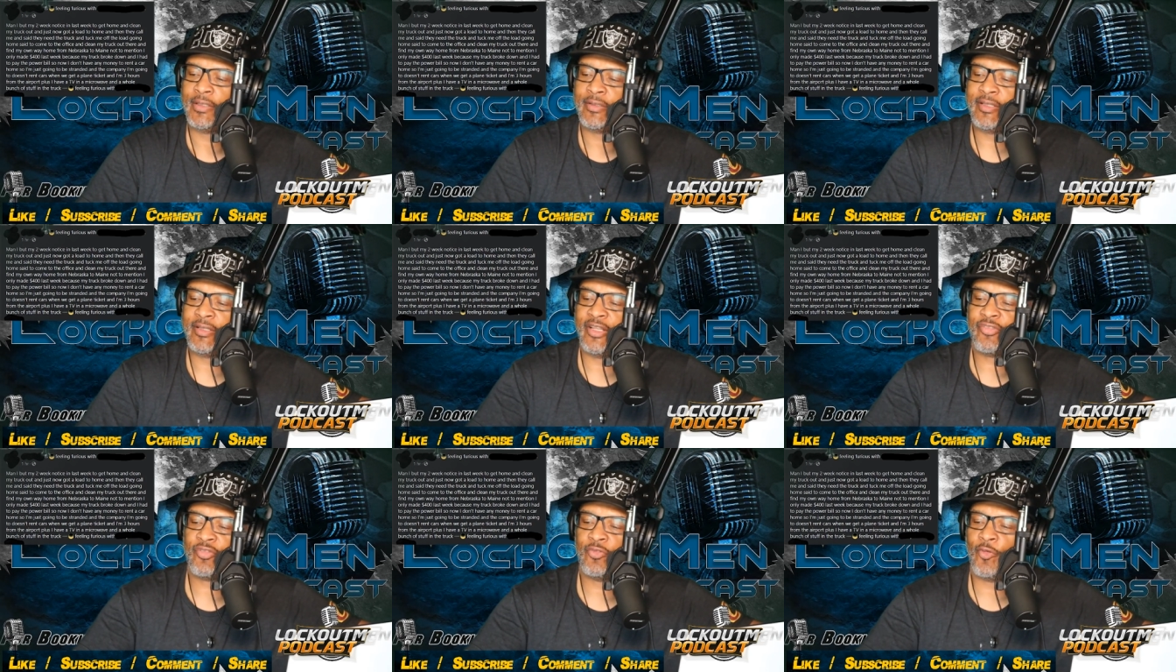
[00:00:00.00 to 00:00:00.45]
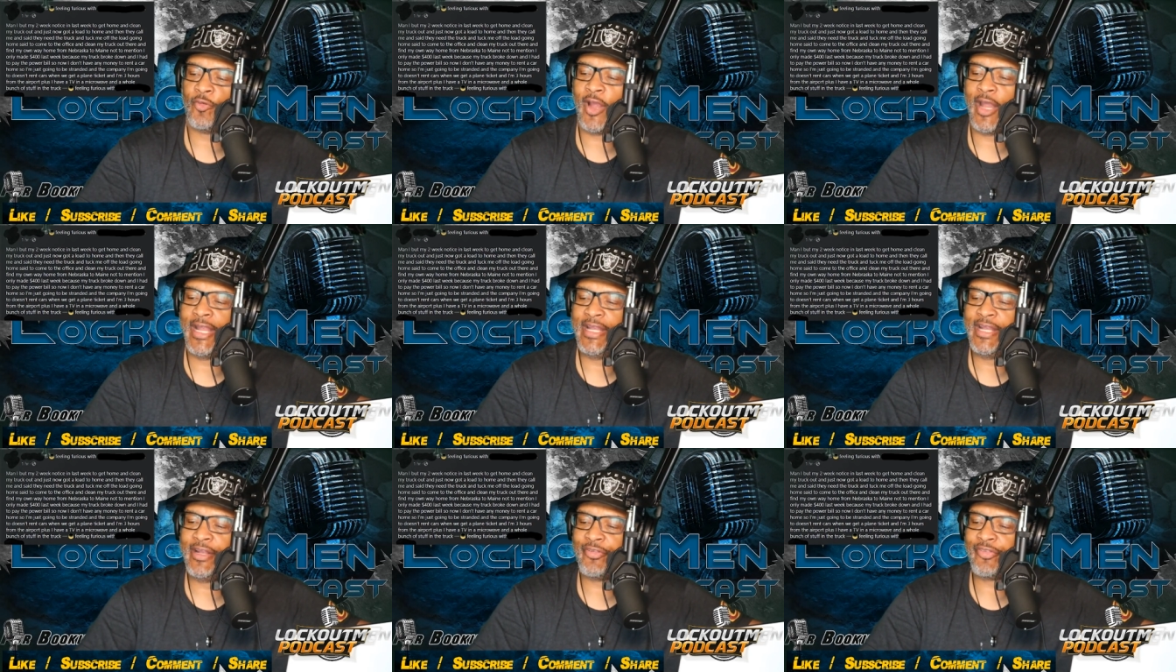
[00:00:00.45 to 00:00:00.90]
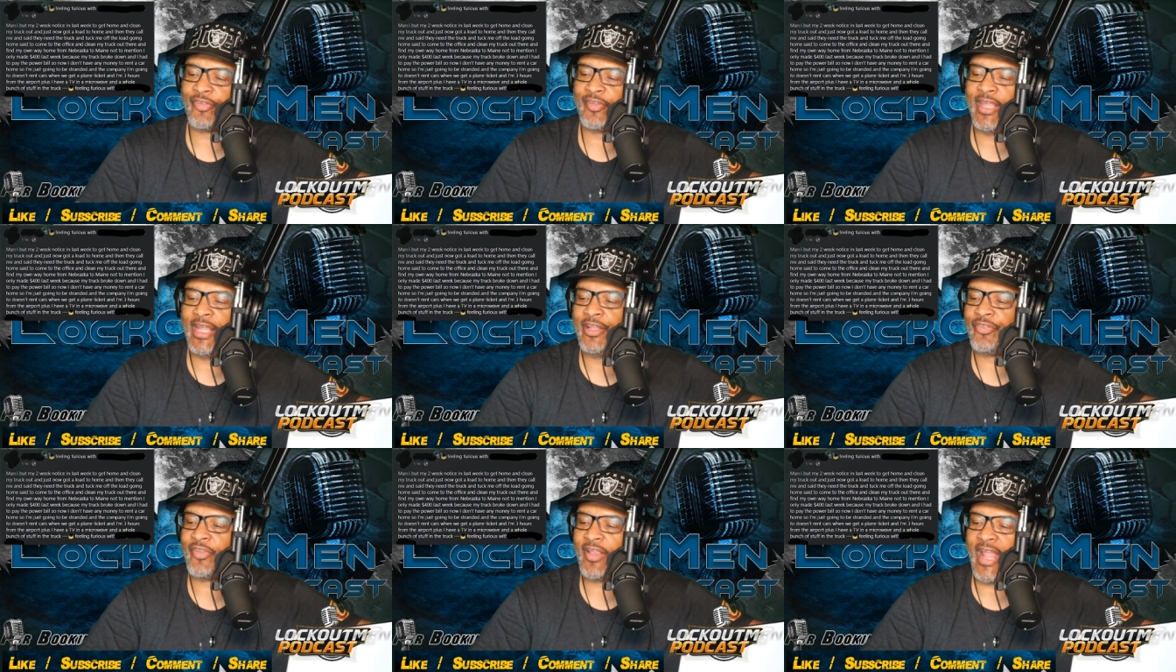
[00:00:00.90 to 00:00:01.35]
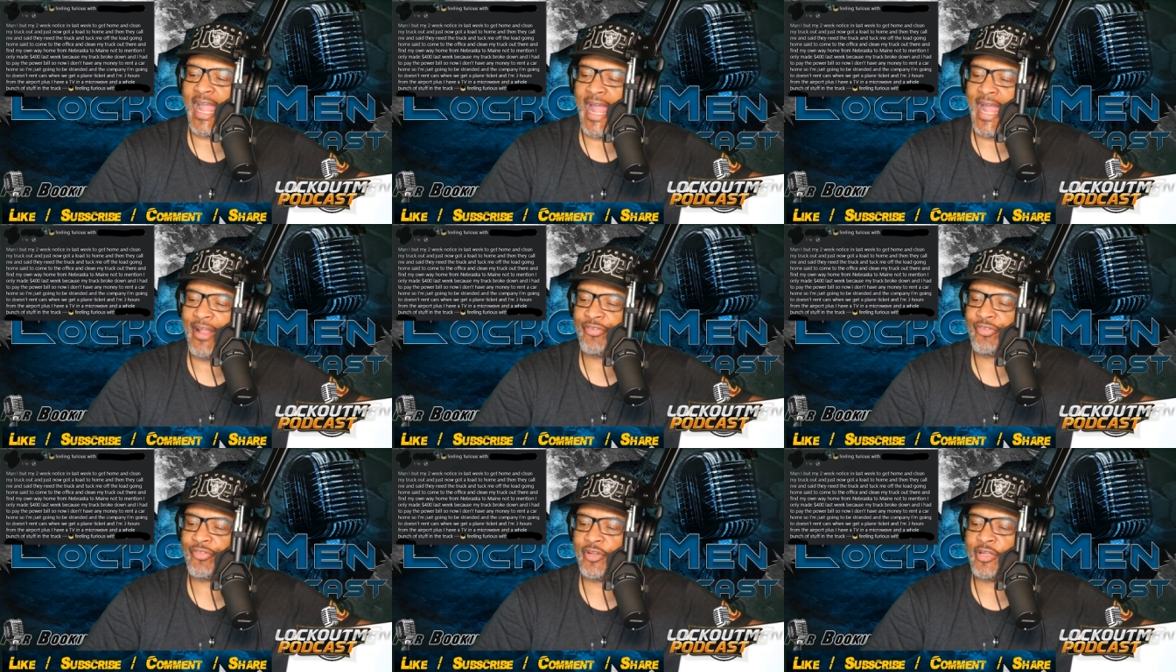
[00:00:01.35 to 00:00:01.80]
This one right here says,
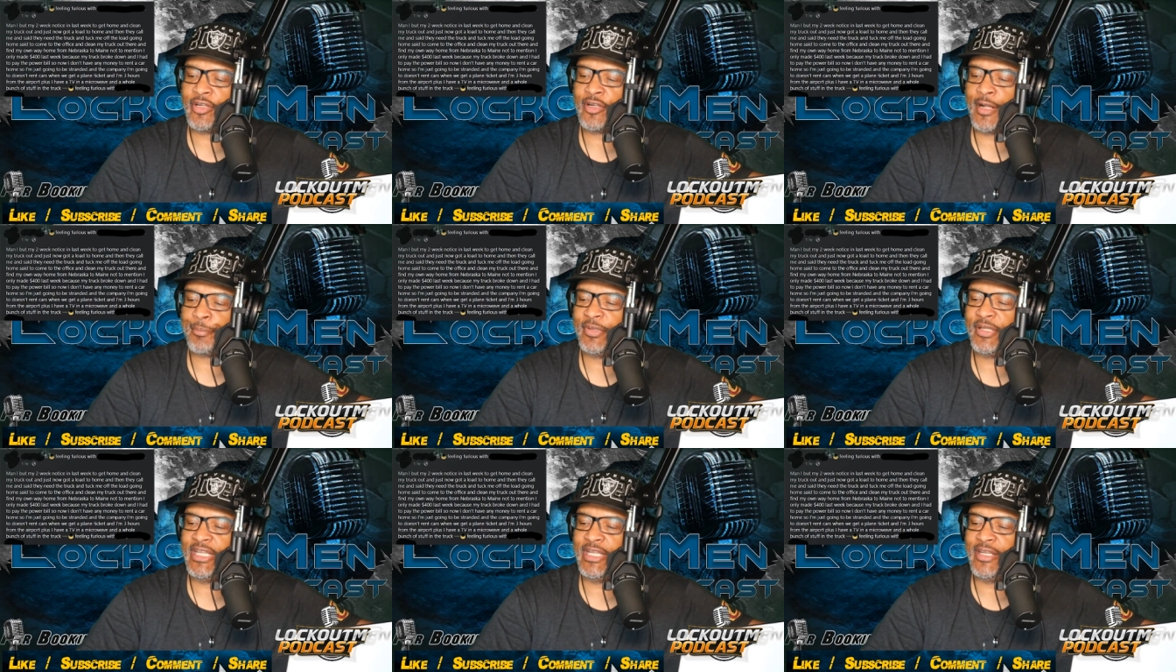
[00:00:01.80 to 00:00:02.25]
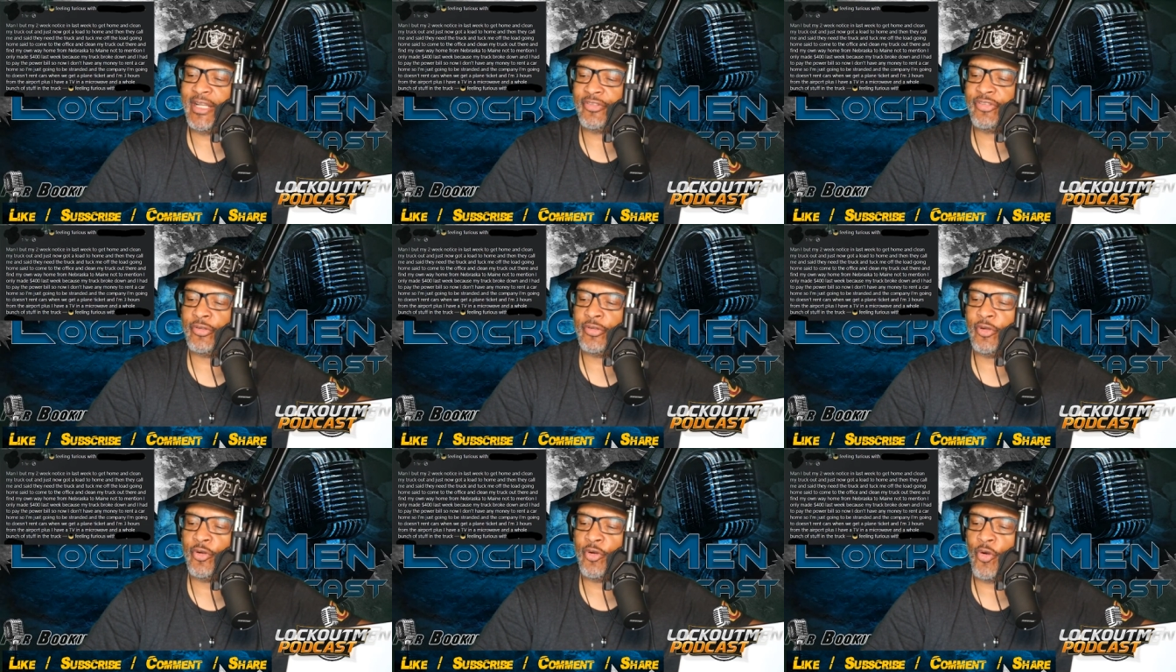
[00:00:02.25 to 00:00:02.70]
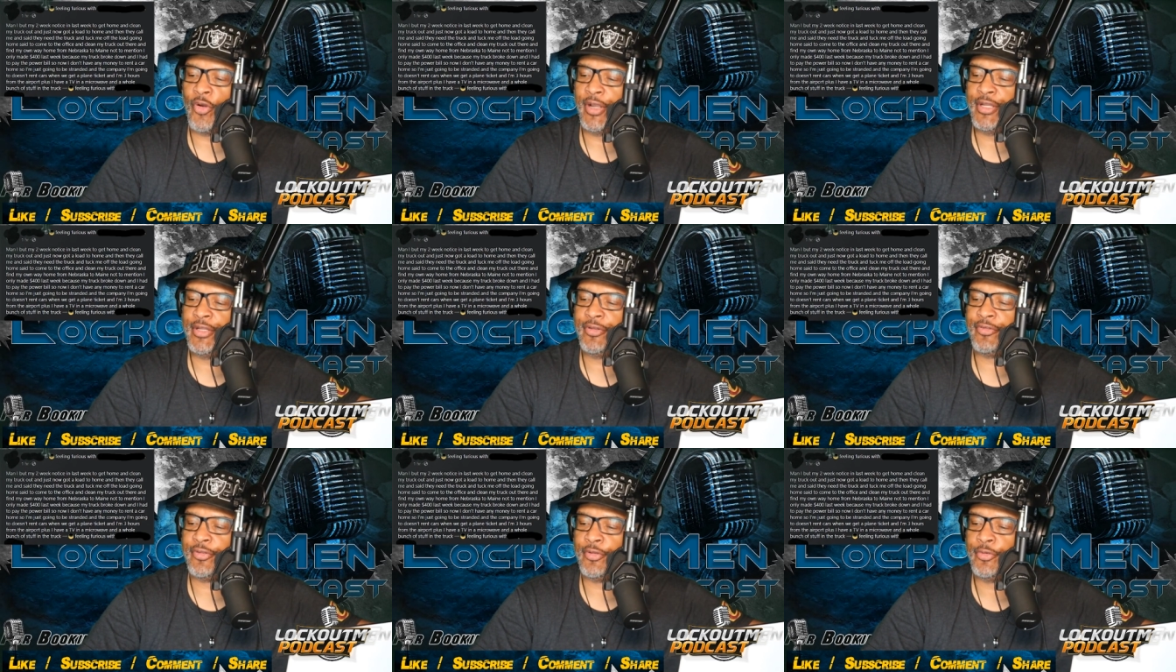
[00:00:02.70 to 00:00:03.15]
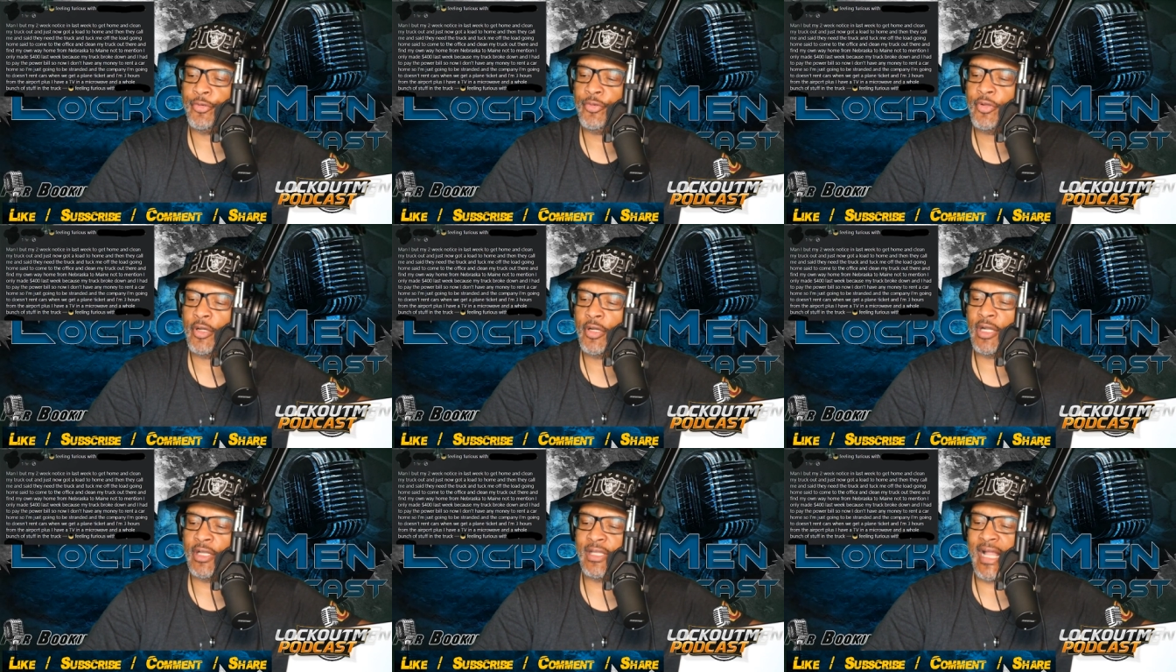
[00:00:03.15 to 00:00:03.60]
ask the company that you're going to.
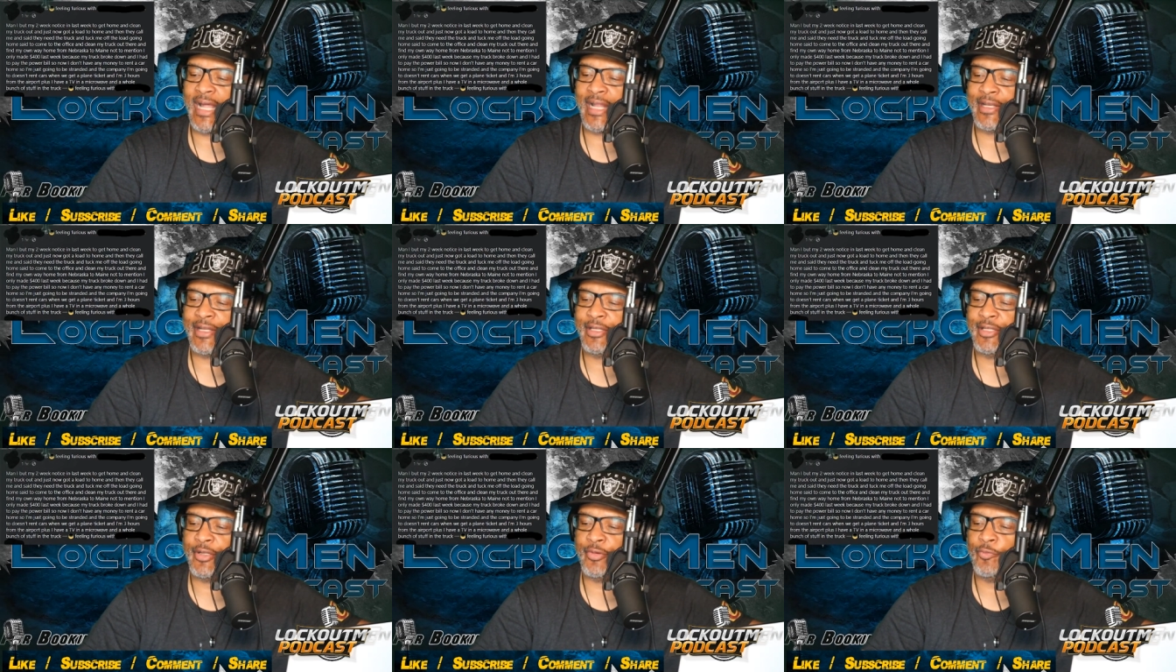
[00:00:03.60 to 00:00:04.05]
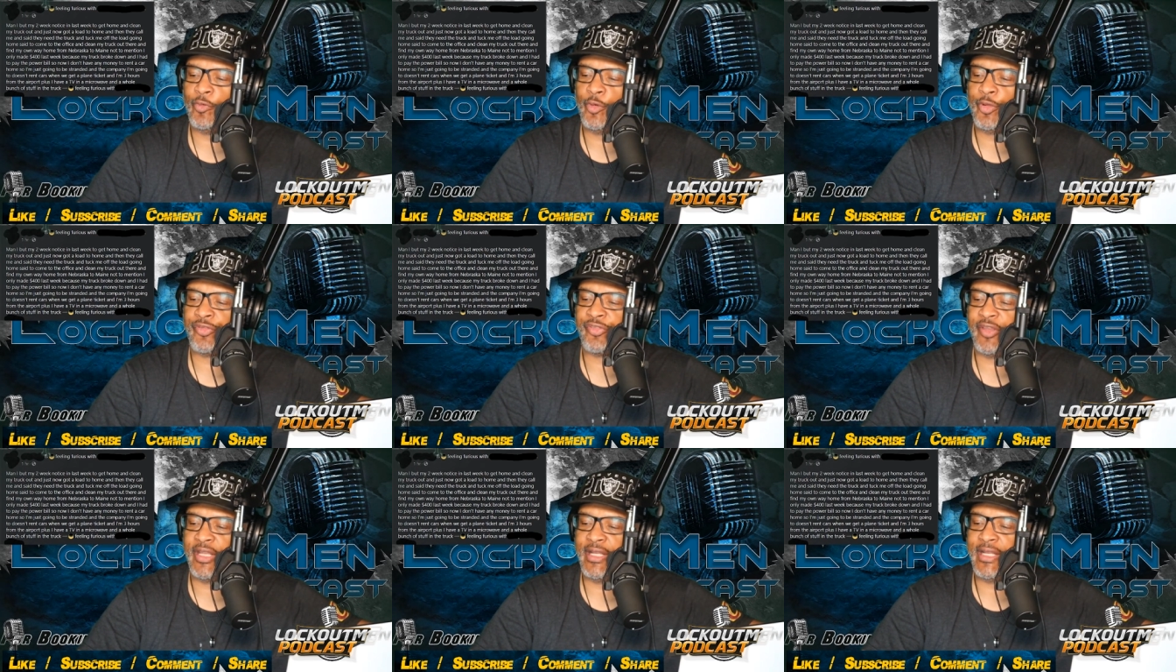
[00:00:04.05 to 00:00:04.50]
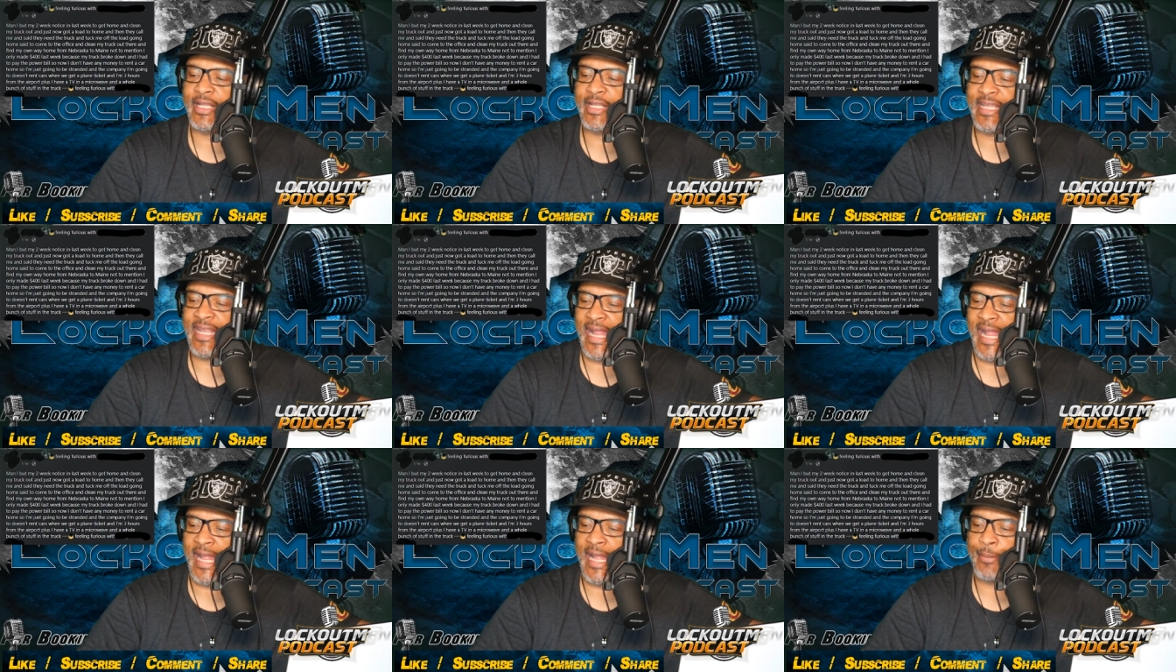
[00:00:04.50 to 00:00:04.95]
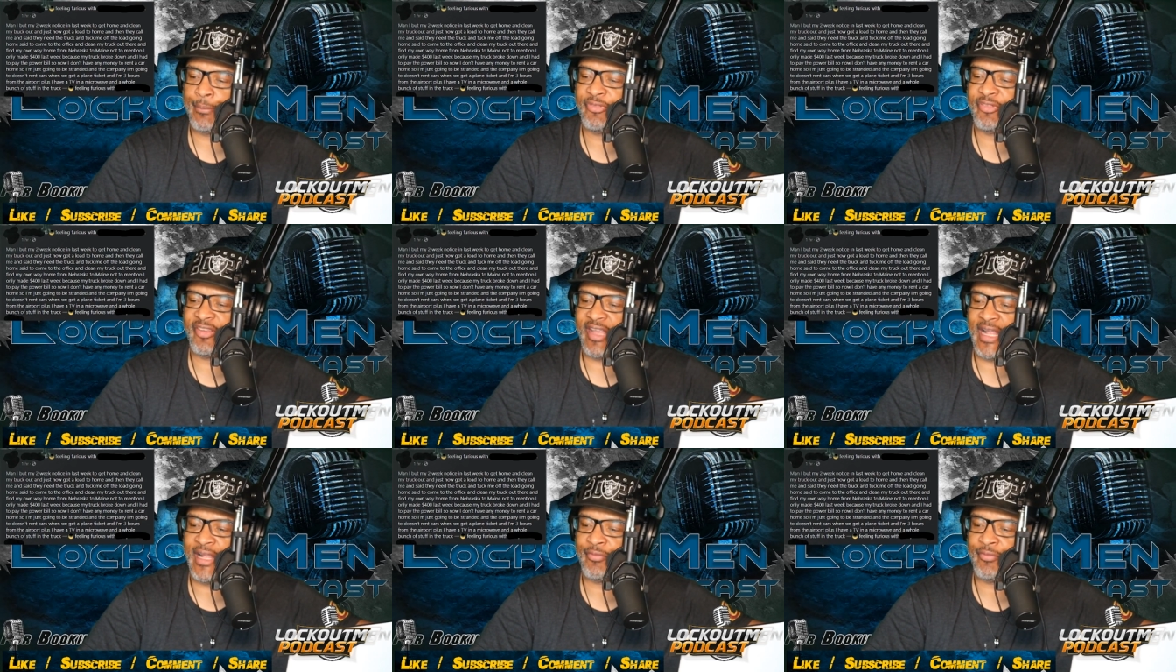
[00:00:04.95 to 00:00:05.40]
A lot of them will send a cab,
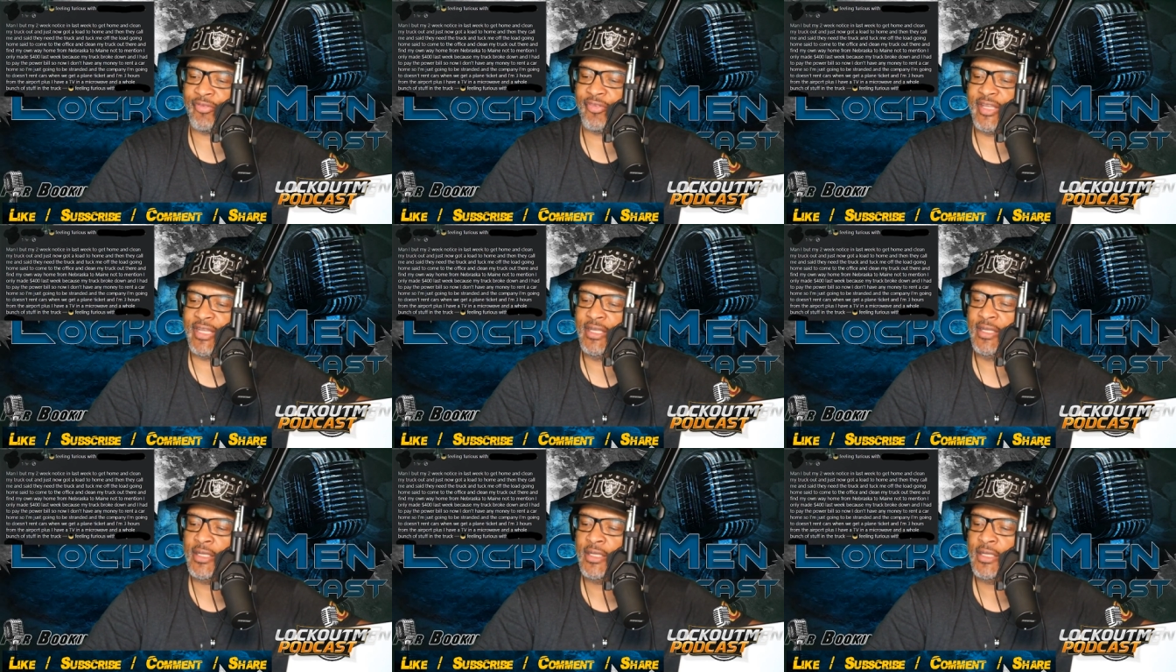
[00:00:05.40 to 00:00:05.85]
taxi